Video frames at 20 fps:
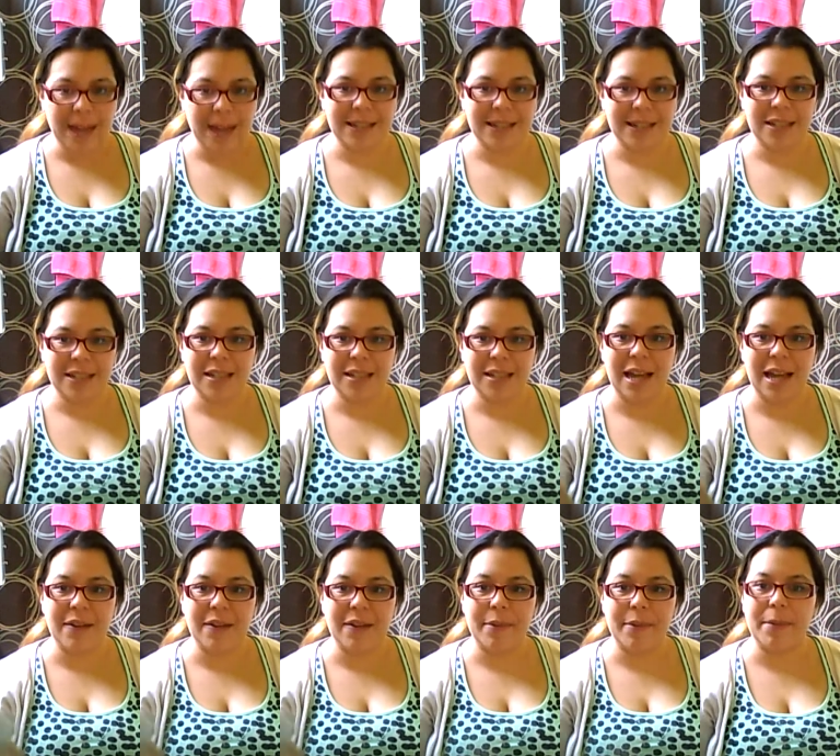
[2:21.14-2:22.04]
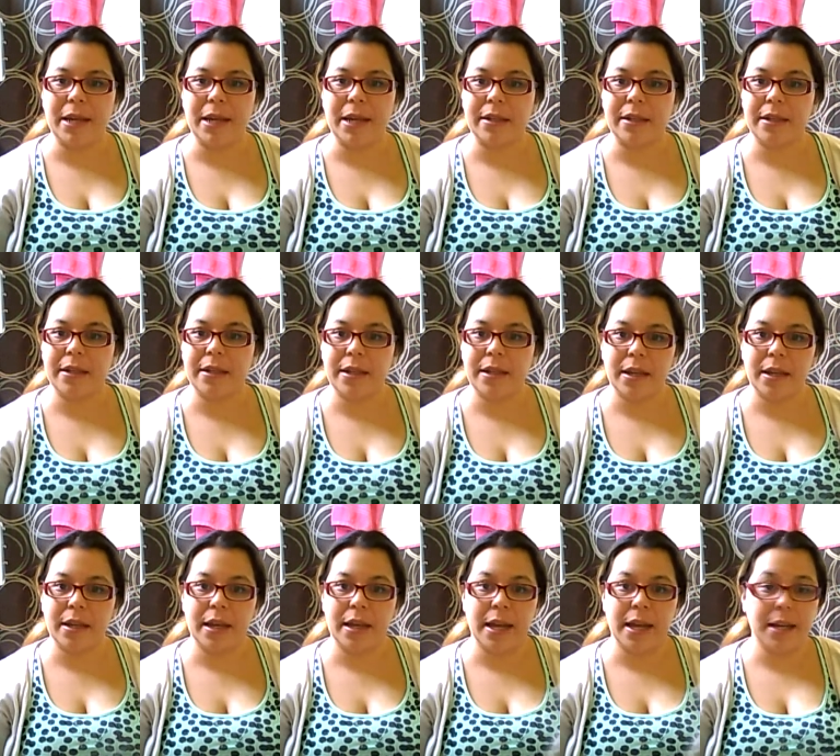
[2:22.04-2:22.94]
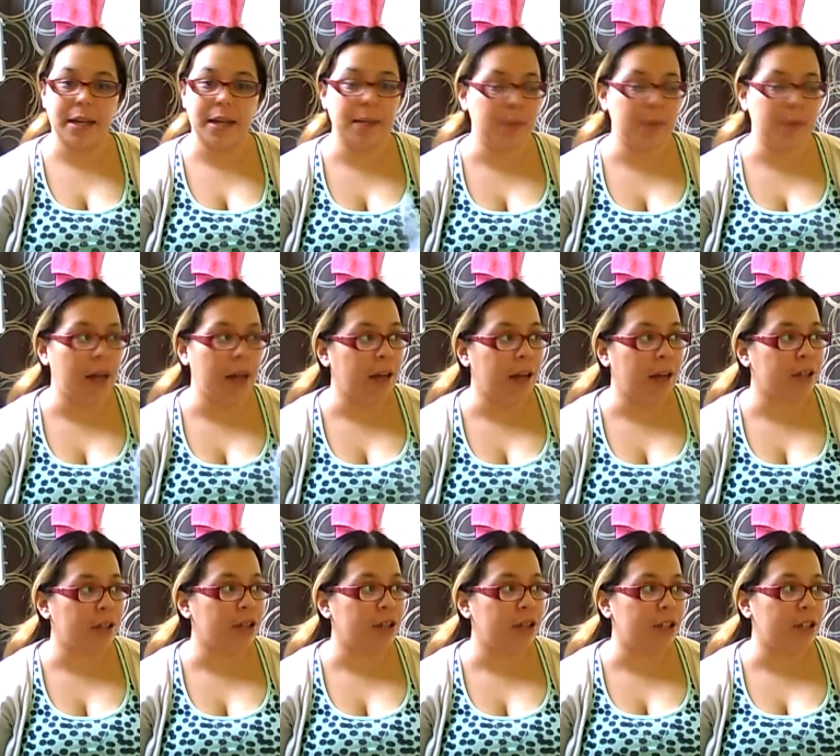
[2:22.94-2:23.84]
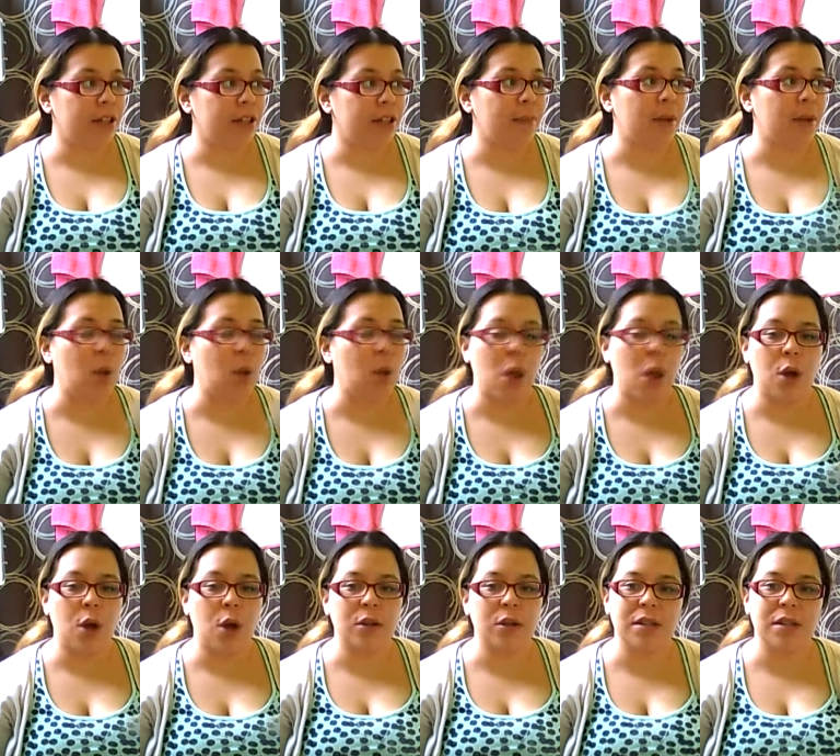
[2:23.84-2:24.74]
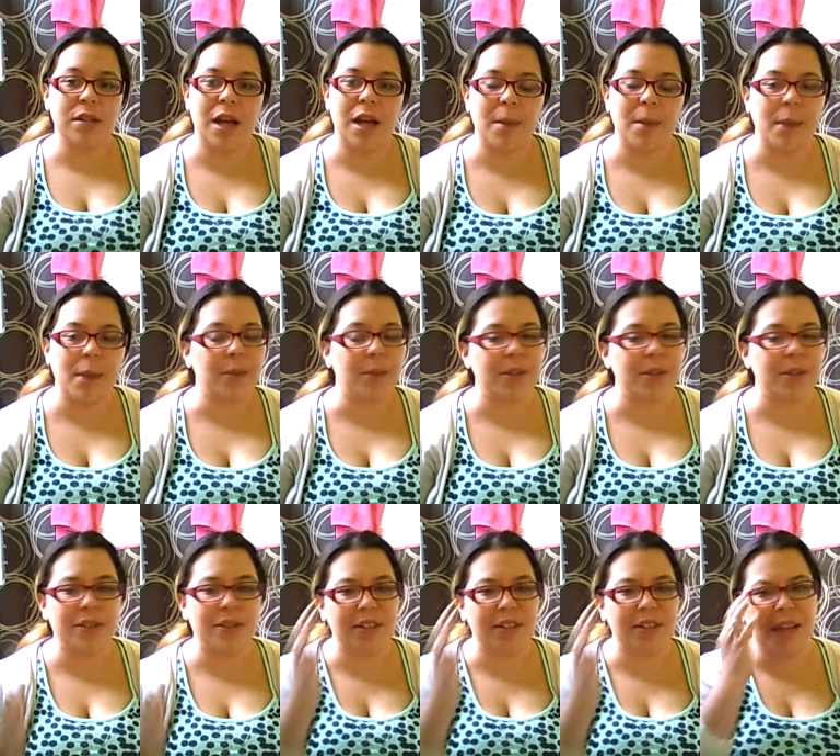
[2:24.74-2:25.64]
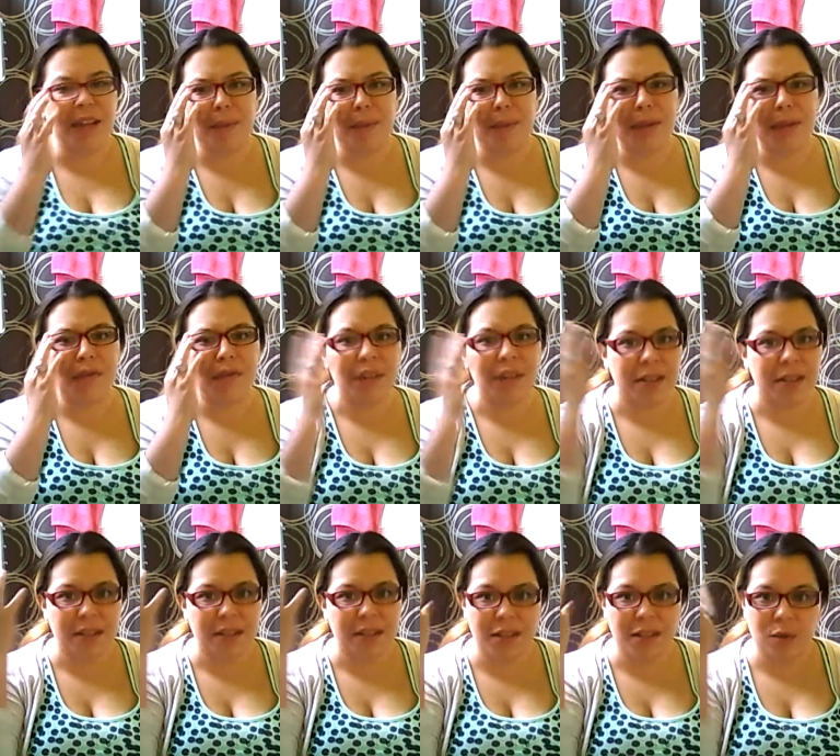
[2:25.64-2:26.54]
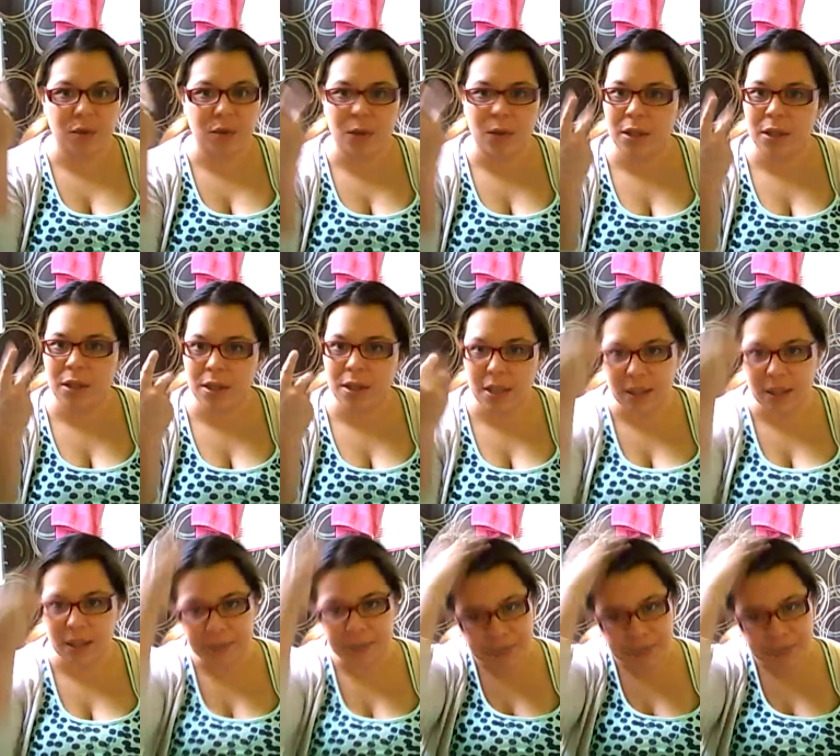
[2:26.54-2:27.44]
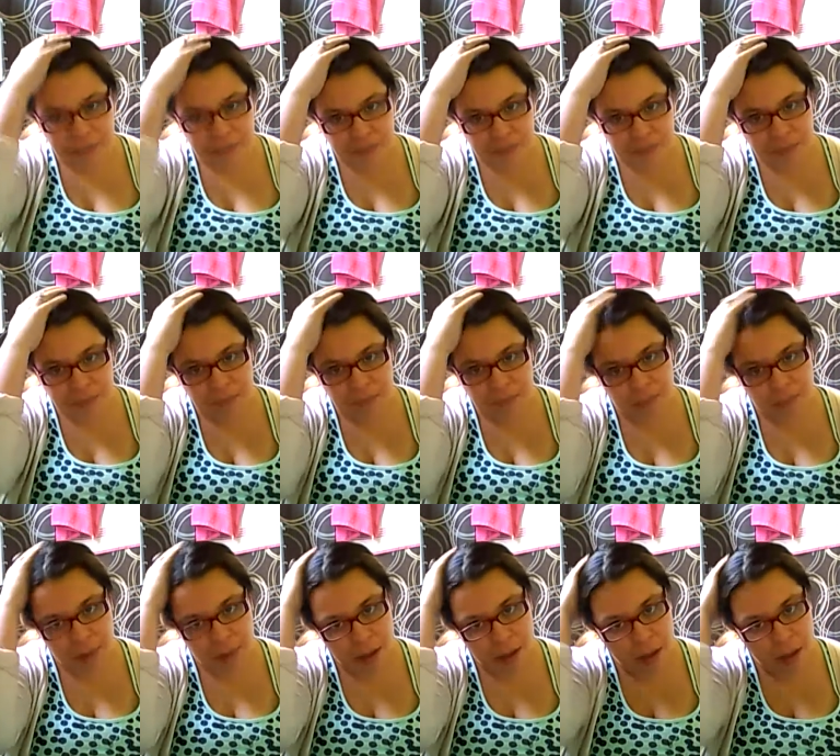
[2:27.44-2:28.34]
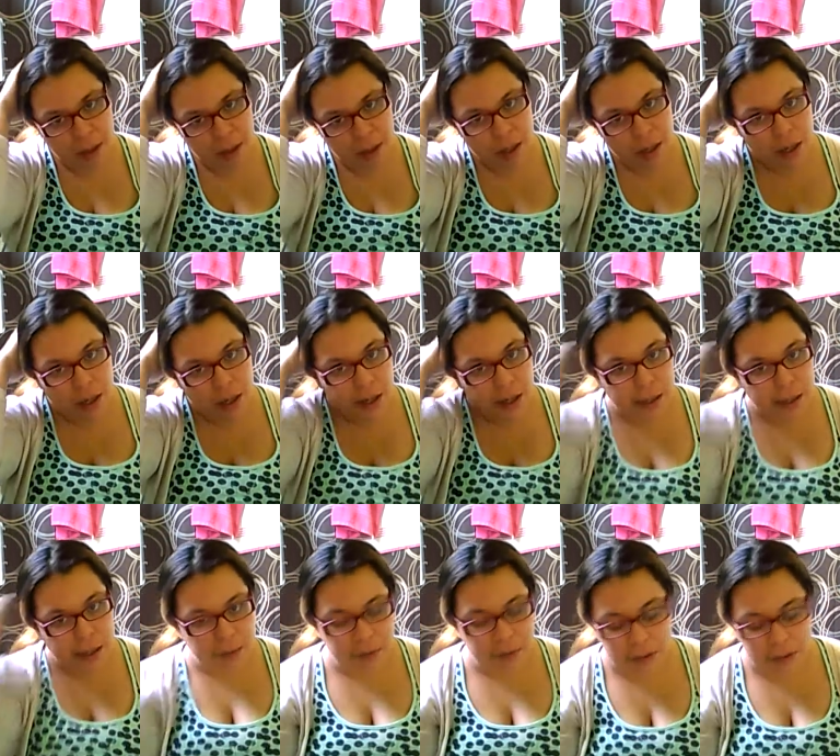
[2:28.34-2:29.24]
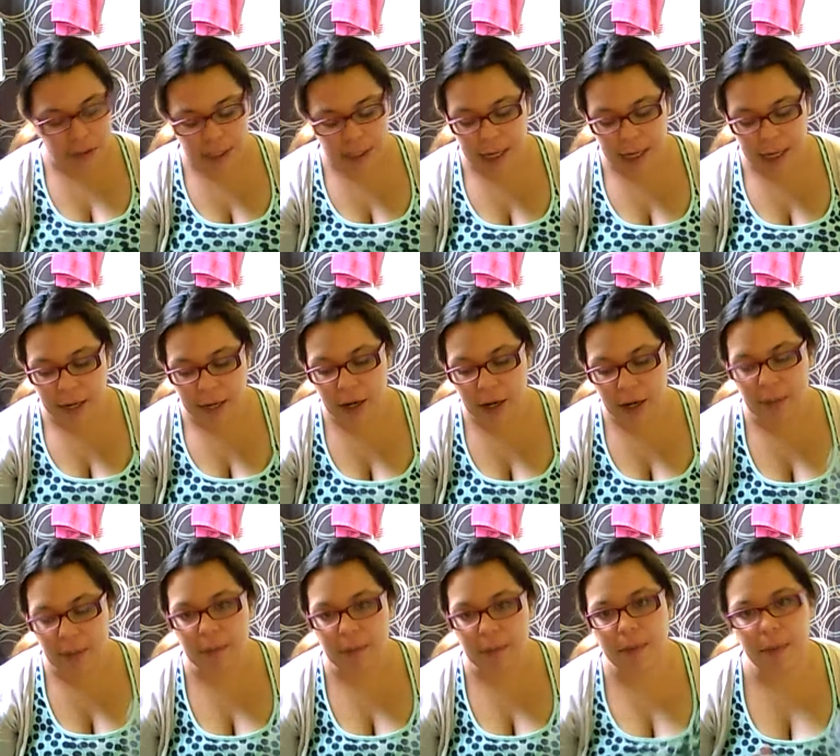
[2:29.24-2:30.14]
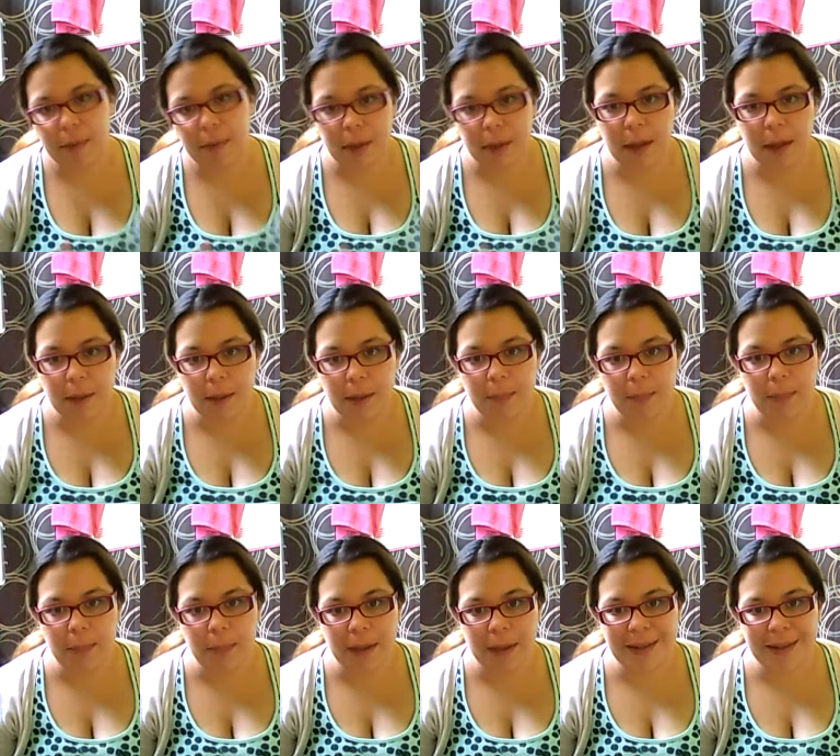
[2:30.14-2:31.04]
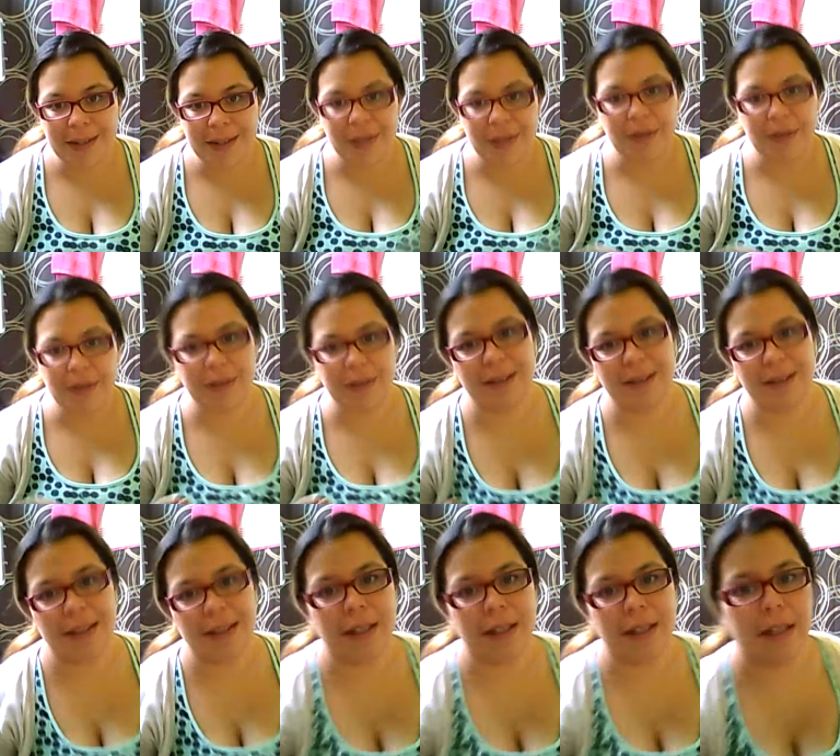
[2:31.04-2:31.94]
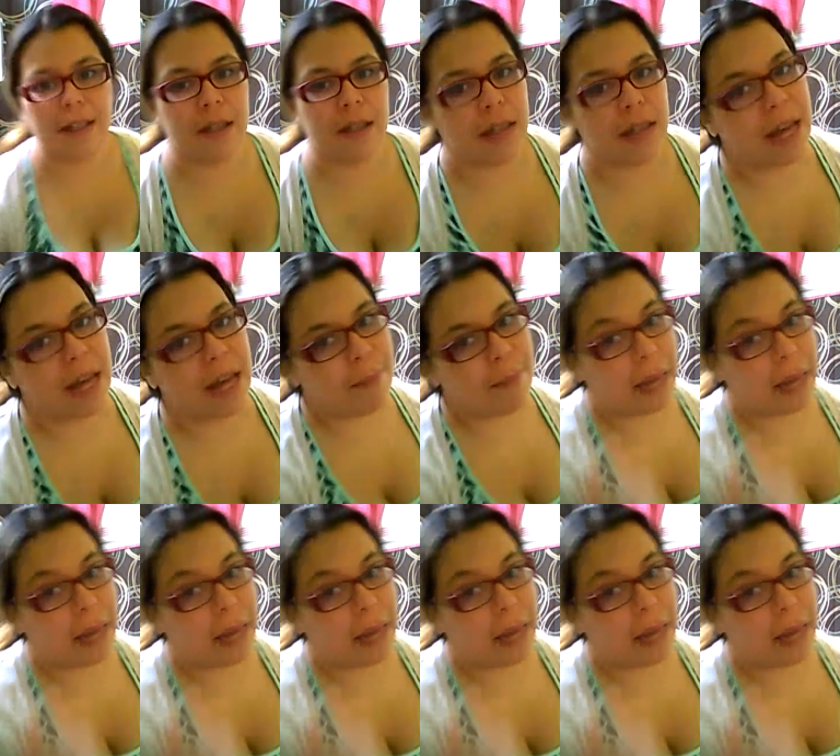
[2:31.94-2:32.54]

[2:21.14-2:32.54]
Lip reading: just haven't picked any blotting sheets up in a long time. I would just let my face get oily, and I didn't really care. I just recently got